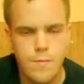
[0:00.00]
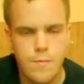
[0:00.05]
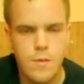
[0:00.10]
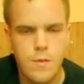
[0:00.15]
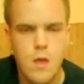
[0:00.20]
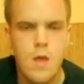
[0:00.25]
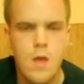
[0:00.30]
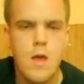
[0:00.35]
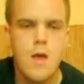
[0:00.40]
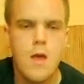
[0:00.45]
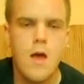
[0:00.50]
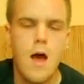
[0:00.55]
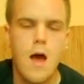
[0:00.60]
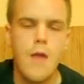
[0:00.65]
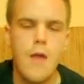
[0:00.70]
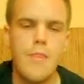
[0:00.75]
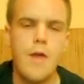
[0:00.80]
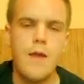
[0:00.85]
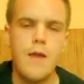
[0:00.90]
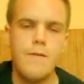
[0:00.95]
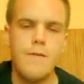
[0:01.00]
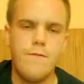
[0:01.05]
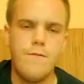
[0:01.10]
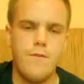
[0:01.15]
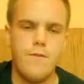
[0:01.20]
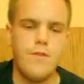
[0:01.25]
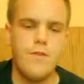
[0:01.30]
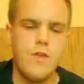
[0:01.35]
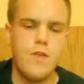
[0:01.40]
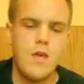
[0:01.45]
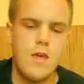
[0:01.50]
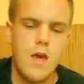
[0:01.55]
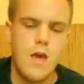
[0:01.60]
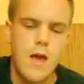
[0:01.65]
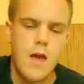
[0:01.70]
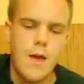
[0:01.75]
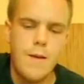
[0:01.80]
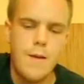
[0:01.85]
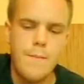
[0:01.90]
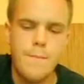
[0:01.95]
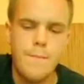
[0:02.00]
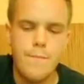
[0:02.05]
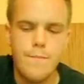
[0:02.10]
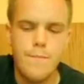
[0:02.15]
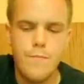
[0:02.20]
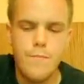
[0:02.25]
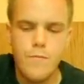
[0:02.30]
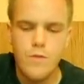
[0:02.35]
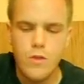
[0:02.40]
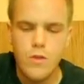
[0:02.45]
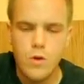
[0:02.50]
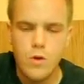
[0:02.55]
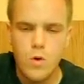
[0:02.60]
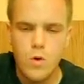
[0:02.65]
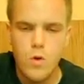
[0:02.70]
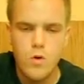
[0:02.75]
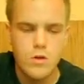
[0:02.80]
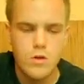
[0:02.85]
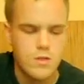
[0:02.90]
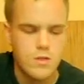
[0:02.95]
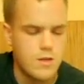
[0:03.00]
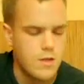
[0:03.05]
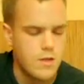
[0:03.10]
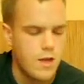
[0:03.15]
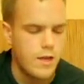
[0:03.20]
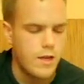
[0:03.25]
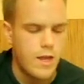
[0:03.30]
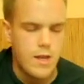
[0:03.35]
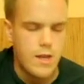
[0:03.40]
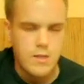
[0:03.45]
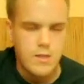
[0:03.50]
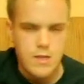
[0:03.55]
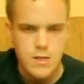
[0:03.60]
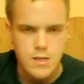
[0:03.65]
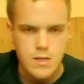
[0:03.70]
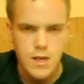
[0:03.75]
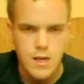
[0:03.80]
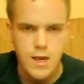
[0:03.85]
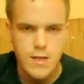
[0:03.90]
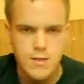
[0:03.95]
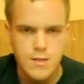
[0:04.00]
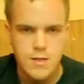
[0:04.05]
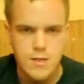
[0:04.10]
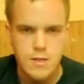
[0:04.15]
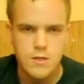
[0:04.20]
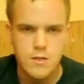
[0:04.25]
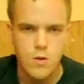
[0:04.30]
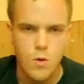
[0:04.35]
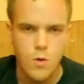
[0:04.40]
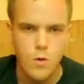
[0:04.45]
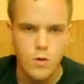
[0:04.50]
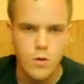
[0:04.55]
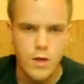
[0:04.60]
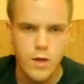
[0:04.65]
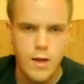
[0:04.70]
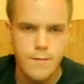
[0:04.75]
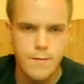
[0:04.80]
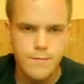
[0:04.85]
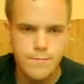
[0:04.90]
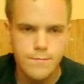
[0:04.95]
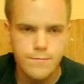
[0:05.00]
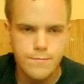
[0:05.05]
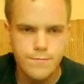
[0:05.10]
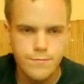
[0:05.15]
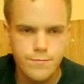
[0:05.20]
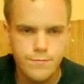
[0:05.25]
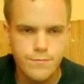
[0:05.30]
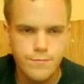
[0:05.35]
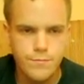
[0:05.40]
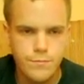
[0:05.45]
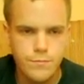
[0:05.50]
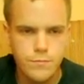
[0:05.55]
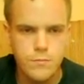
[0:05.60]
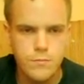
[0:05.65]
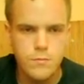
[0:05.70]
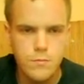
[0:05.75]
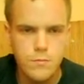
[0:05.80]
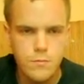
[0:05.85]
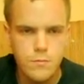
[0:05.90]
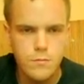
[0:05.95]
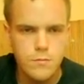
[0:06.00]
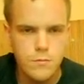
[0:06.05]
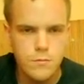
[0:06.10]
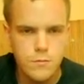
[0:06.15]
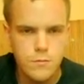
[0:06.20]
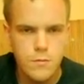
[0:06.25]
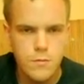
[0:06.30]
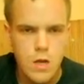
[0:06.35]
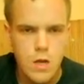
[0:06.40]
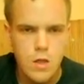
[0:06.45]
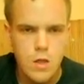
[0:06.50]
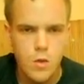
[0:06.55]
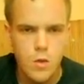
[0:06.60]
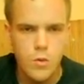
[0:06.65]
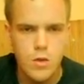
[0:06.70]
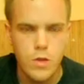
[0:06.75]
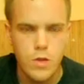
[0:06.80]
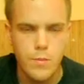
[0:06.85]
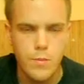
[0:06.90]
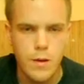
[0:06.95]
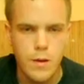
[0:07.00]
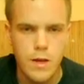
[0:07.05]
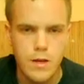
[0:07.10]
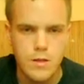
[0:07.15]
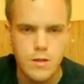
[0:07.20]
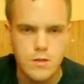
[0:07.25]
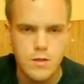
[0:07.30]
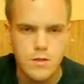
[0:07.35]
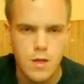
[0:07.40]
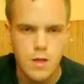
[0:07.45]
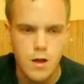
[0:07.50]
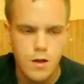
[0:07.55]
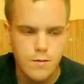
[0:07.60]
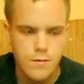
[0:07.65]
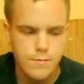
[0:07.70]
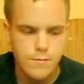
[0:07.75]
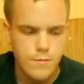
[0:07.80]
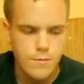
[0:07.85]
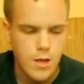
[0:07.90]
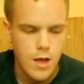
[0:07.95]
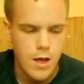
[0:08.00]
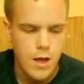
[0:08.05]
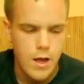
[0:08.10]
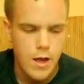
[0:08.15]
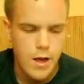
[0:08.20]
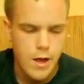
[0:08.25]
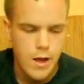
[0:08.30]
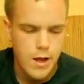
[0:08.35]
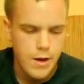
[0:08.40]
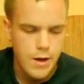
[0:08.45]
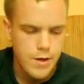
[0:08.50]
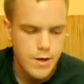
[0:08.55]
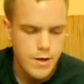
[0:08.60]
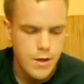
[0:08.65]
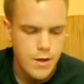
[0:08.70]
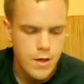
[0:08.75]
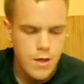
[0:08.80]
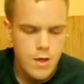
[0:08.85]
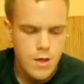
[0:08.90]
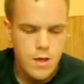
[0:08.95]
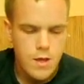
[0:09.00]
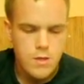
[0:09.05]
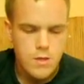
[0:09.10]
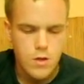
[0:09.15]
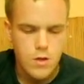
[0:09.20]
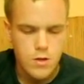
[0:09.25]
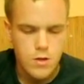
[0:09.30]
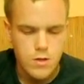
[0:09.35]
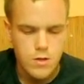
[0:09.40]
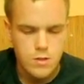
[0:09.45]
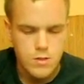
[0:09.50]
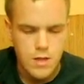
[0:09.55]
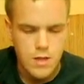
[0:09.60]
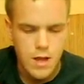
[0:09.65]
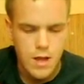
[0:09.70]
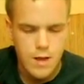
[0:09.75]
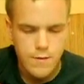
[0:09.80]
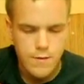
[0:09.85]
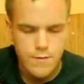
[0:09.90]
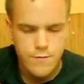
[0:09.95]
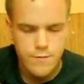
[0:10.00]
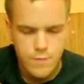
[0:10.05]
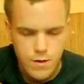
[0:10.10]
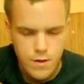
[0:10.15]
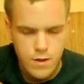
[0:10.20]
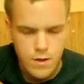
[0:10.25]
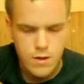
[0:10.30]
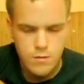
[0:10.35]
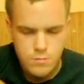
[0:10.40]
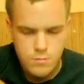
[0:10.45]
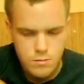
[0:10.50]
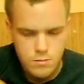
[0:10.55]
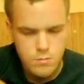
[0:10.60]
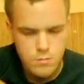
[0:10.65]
it. And then for the chorus, again, it's easy. It's this chord again, the one that you played at the start, and so it does that for,